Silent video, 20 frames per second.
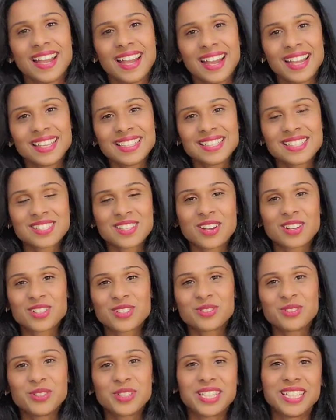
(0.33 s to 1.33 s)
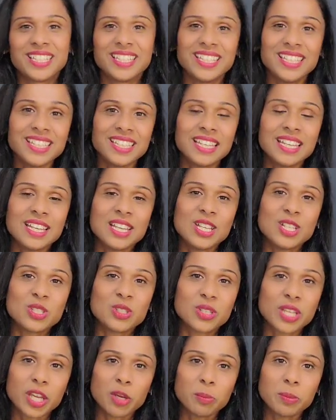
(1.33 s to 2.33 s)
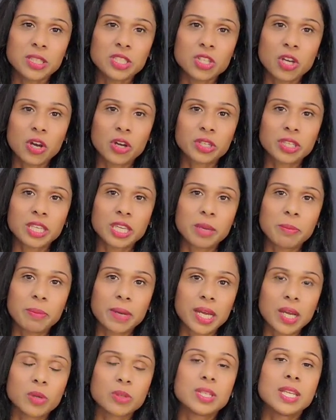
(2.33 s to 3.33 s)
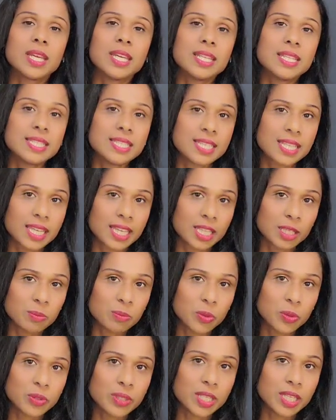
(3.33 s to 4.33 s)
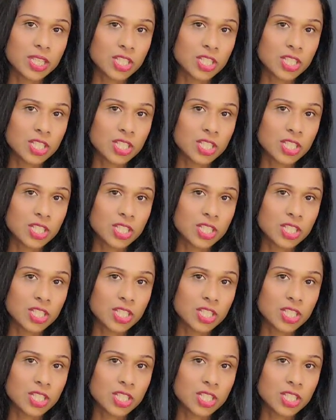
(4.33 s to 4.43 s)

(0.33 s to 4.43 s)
Hi, it's Dr. Logini. Today I'll be talking about tailbone